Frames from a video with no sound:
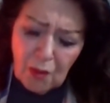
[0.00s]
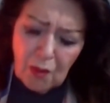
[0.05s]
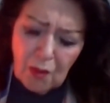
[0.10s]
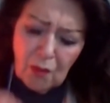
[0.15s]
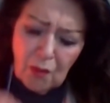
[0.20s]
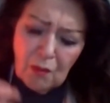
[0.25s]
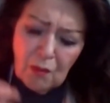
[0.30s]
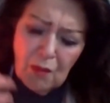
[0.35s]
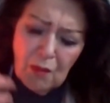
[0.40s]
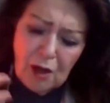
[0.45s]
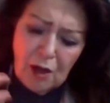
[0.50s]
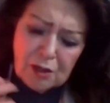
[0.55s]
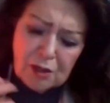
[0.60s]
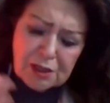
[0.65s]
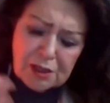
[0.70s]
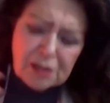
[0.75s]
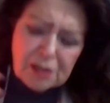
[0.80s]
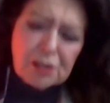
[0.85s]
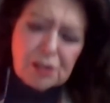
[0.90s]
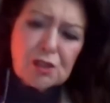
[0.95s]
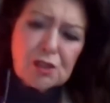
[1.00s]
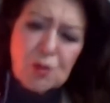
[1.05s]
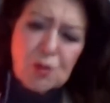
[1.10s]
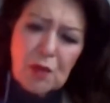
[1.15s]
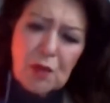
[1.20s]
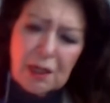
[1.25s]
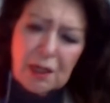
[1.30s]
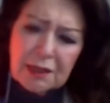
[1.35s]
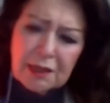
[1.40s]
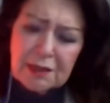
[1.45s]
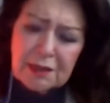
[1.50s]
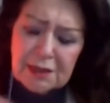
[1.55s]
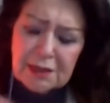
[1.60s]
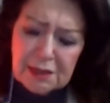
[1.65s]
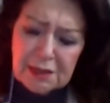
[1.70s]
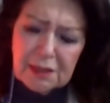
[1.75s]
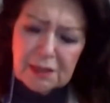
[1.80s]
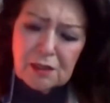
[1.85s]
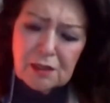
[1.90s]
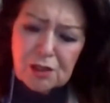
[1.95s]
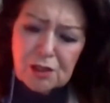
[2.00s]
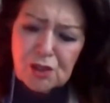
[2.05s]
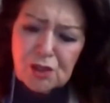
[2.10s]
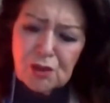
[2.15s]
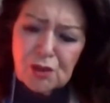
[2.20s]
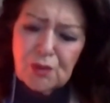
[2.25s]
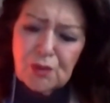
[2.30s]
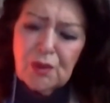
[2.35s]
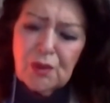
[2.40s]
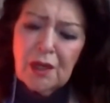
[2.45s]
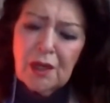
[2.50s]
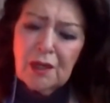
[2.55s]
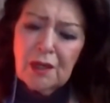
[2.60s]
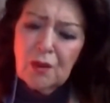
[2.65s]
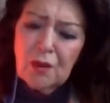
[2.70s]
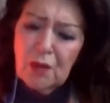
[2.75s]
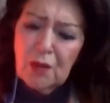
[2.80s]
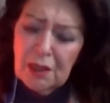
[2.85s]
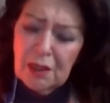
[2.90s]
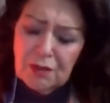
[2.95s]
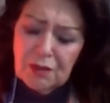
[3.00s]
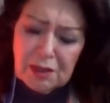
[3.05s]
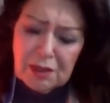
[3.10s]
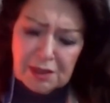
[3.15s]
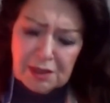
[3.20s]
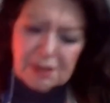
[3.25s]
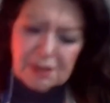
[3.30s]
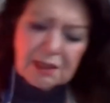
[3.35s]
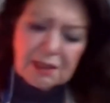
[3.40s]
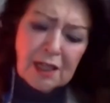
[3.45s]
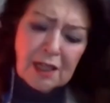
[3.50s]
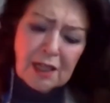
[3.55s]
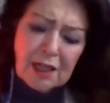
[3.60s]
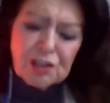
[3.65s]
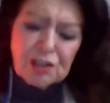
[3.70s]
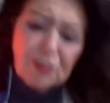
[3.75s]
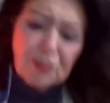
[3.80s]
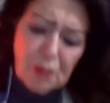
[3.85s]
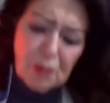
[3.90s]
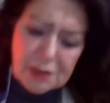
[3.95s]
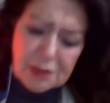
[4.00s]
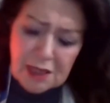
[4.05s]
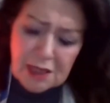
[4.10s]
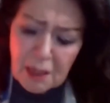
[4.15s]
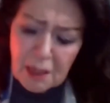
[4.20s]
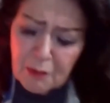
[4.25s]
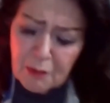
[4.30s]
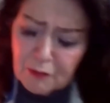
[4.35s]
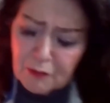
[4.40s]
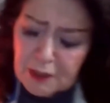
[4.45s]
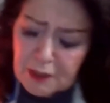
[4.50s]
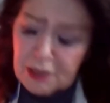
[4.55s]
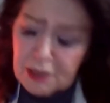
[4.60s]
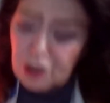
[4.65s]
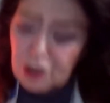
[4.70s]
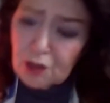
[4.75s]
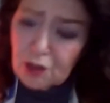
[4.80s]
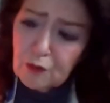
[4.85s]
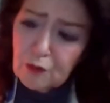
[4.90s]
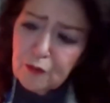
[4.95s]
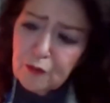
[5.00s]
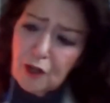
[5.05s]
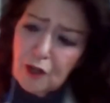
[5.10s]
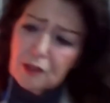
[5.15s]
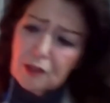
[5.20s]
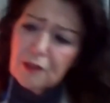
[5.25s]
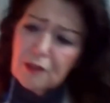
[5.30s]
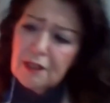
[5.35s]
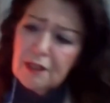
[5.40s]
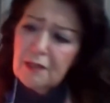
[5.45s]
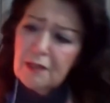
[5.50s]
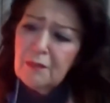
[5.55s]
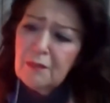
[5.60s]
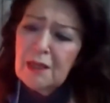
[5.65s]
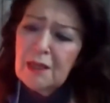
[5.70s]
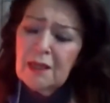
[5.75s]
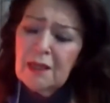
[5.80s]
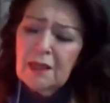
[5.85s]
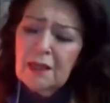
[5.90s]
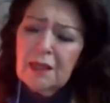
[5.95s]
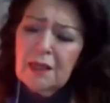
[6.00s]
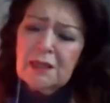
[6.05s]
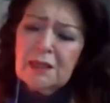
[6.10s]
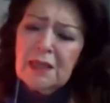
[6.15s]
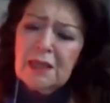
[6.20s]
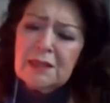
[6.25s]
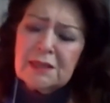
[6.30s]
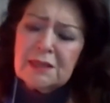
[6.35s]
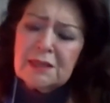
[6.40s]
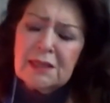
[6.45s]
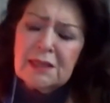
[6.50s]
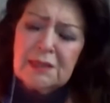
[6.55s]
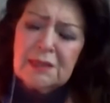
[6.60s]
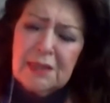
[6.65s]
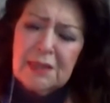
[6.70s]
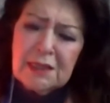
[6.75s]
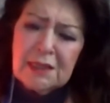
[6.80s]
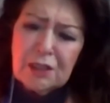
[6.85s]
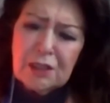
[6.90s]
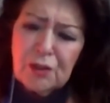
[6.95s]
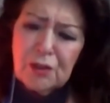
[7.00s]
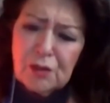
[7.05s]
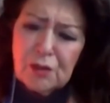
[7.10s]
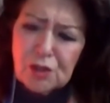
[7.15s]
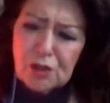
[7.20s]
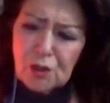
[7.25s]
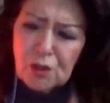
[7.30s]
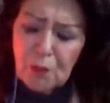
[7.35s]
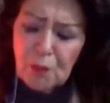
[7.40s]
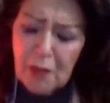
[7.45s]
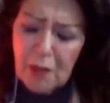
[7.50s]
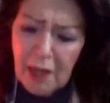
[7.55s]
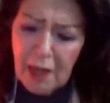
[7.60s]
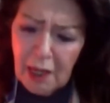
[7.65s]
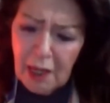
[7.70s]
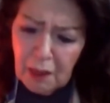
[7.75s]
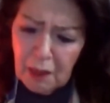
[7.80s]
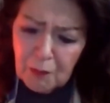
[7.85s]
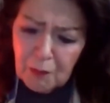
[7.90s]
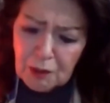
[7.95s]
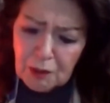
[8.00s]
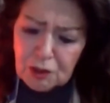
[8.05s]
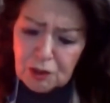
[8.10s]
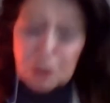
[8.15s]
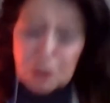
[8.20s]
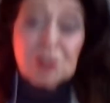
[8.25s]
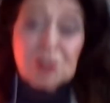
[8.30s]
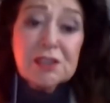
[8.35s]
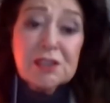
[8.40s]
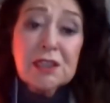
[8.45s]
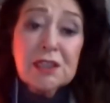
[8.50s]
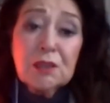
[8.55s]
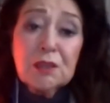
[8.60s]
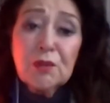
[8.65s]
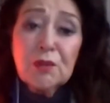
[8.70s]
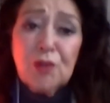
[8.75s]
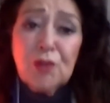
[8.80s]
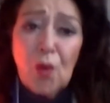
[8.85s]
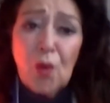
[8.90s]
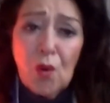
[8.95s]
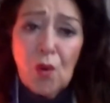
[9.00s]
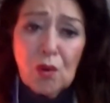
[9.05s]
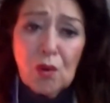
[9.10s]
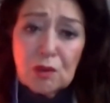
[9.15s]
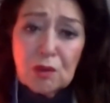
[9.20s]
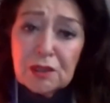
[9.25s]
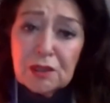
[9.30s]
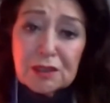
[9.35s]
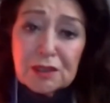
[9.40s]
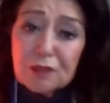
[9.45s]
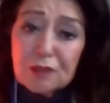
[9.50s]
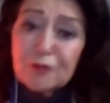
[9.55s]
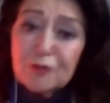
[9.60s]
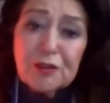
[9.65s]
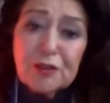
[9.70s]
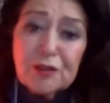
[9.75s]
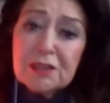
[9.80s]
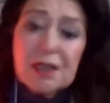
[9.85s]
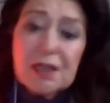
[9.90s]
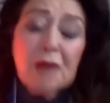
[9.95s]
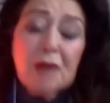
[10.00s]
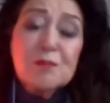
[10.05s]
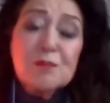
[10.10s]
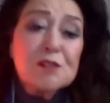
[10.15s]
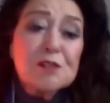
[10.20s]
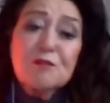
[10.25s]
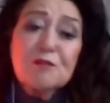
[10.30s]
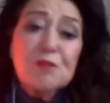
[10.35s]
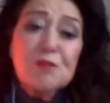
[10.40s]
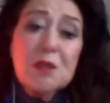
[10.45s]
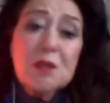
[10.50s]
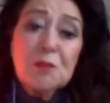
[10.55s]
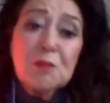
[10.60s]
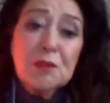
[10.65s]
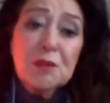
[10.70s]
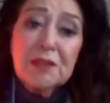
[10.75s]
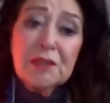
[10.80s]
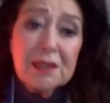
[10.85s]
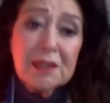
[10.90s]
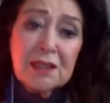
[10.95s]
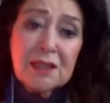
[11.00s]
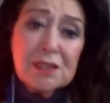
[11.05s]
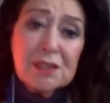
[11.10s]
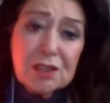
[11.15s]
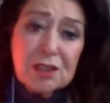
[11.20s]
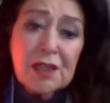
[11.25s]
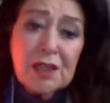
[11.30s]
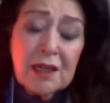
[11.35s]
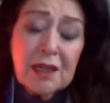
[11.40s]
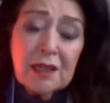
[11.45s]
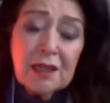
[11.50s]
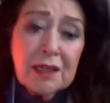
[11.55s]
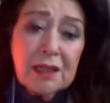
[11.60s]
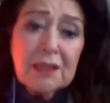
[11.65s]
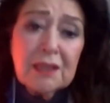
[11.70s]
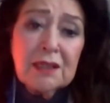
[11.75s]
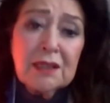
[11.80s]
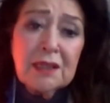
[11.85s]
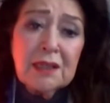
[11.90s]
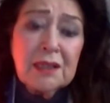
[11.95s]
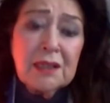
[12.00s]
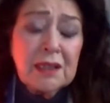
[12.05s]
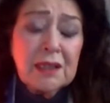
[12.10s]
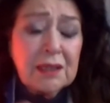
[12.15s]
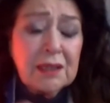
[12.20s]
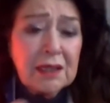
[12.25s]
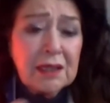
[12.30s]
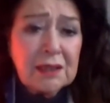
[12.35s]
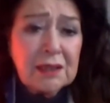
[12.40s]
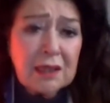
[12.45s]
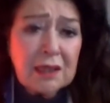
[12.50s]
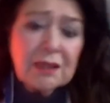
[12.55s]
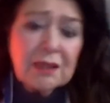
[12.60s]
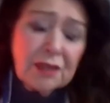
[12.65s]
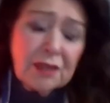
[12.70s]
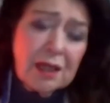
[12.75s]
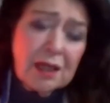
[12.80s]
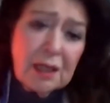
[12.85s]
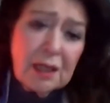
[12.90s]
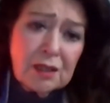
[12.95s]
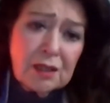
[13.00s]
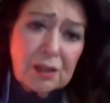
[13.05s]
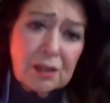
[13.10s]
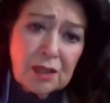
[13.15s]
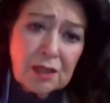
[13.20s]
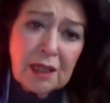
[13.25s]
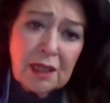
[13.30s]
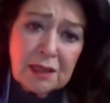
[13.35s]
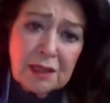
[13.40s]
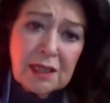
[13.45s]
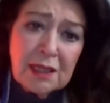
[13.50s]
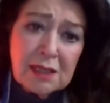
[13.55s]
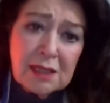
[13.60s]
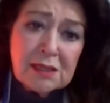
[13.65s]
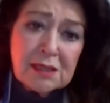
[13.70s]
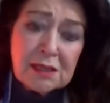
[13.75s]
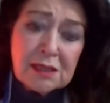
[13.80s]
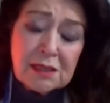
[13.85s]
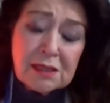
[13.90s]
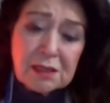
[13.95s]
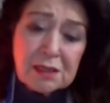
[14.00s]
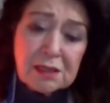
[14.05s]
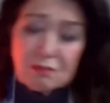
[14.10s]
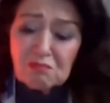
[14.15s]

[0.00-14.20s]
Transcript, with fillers: Moses as well, and it tells you in the discussion of what type of leader should follow him, it, it's a leader who should be able to deal with all the different types of people in his in, in, in, in his